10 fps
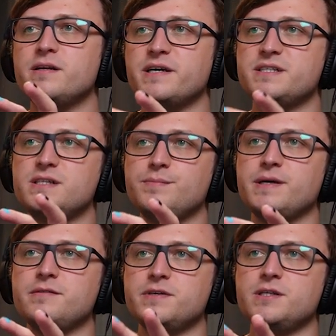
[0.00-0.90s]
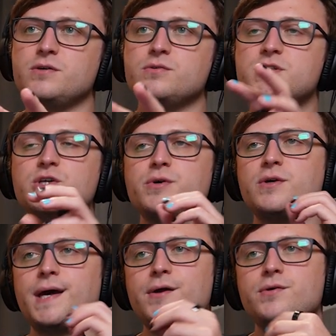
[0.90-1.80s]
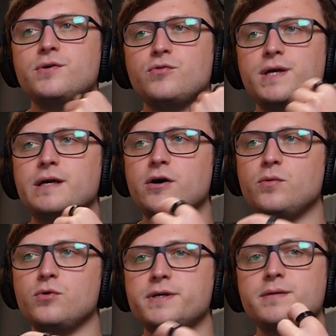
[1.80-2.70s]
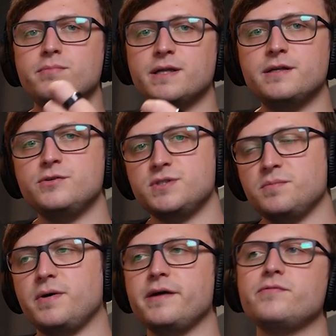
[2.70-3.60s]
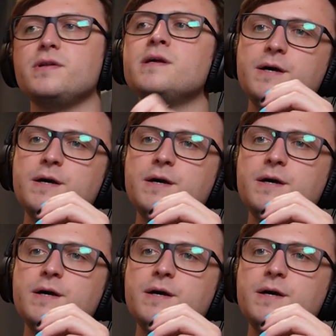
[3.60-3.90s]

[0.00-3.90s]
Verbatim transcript: nicely made videos showing you how you can create artwork in Blender using Python.